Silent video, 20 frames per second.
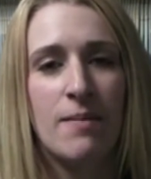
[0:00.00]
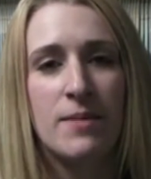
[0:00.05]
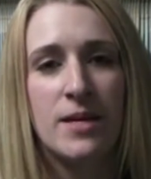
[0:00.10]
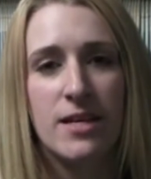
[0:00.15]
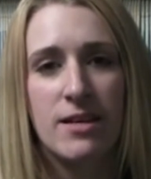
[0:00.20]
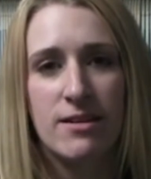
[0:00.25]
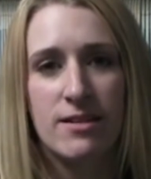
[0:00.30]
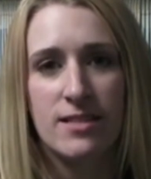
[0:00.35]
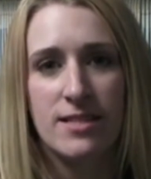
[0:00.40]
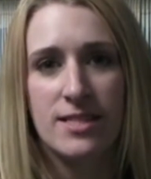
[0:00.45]

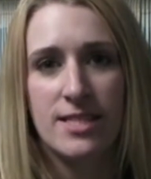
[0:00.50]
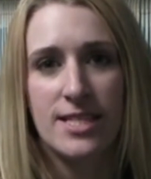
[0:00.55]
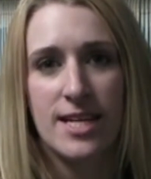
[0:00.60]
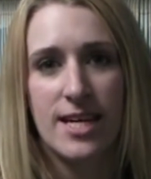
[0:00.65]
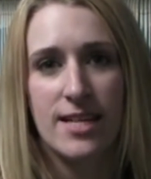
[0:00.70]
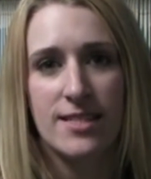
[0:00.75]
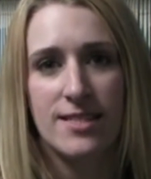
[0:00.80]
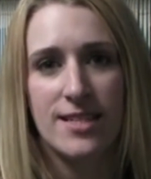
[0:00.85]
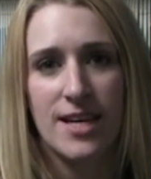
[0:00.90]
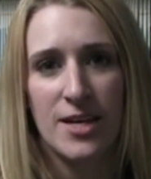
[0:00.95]
here
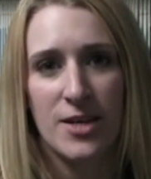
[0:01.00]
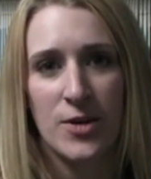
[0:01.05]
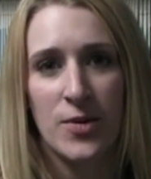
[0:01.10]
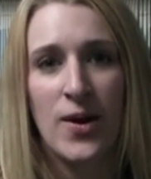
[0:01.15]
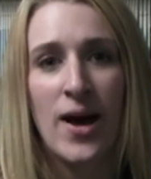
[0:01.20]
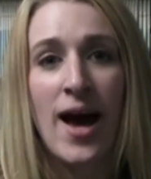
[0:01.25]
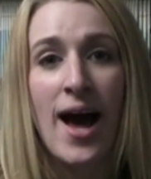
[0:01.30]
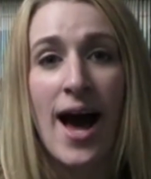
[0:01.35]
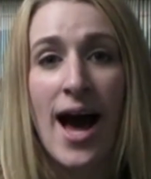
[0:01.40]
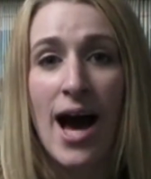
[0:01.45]
today to tell you
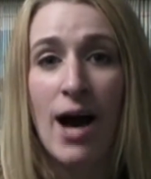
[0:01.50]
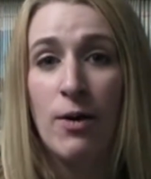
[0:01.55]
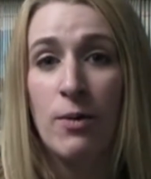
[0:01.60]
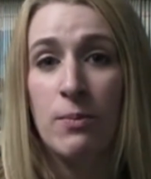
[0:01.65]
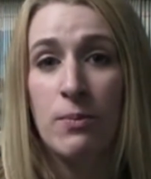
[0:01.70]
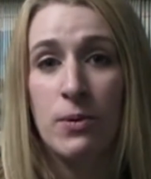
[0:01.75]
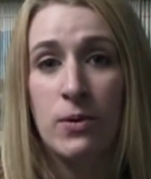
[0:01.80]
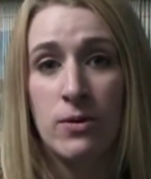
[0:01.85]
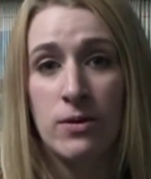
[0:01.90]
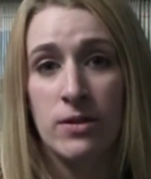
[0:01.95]
how
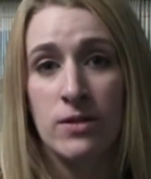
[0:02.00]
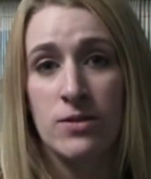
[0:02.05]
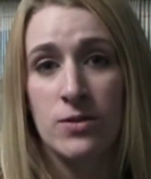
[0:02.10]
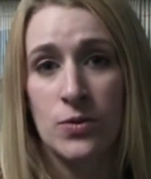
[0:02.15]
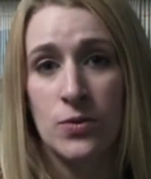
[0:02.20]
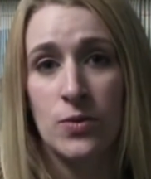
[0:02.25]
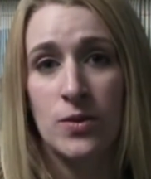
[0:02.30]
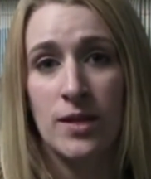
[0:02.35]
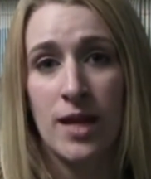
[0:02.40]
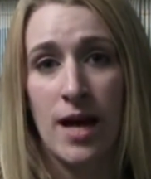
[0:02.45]
important
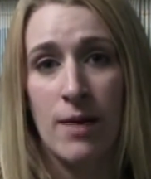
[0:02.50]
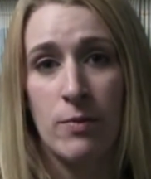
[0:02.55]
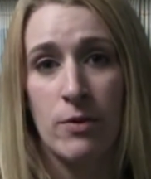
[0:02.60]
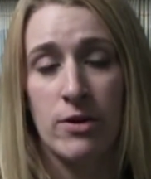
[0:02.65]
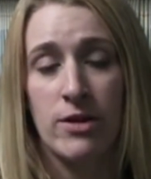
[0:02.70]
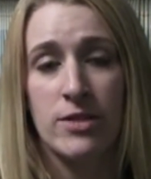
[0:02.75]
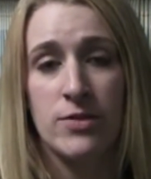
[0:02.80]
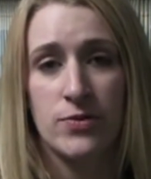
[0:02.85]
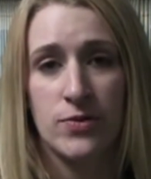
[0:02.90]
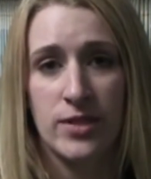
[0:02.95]
school
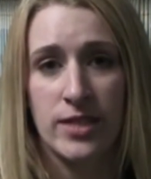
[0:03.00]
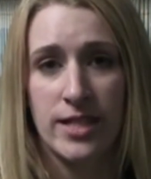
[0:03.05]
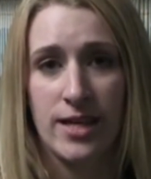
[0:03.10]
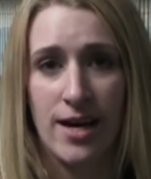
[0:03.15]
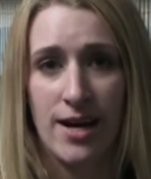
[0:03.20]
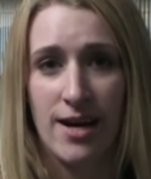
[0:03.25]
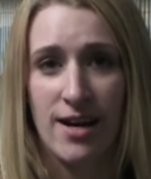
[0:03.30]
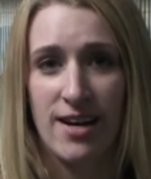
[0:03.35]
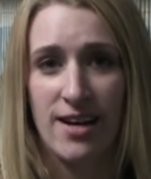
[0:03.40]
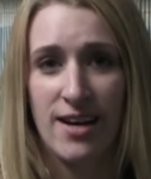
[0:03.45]
libraries really
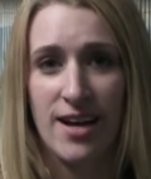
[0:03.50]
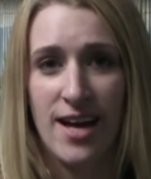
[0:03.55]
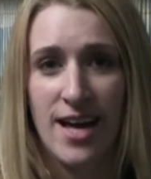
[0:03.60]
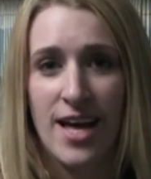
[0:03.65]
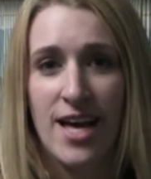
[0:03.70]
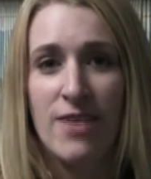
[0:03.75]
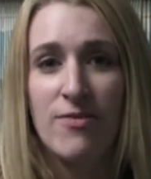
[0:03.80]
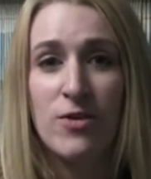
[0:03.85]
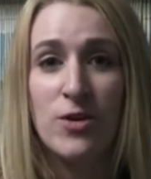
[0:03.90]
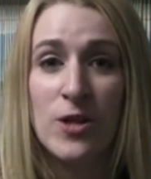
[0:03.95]
are. If you